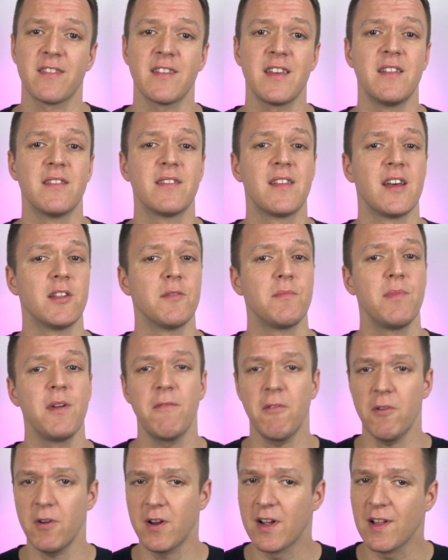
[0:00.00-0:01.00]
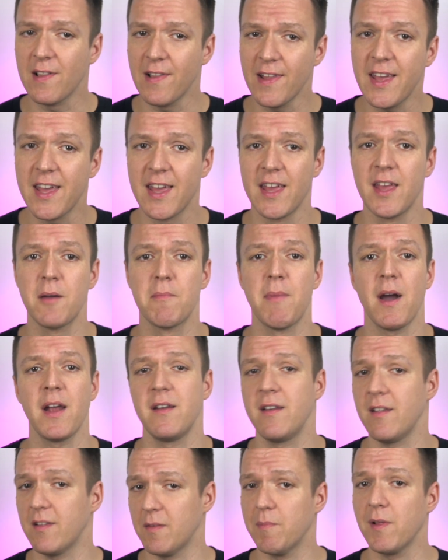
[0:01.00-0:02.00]
intent before clicking by
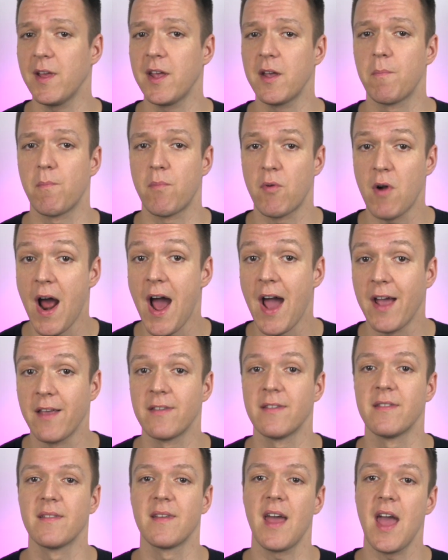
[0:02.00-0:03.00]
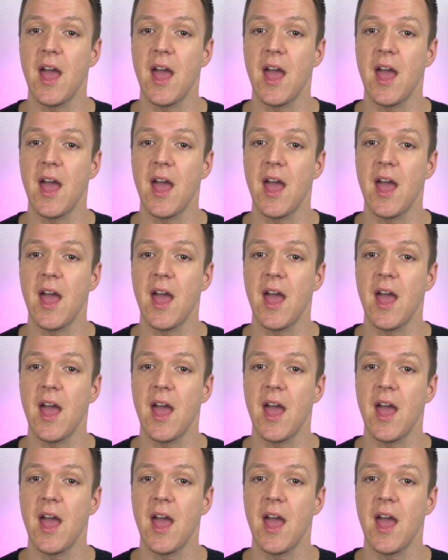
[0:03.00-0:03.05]
displaying price,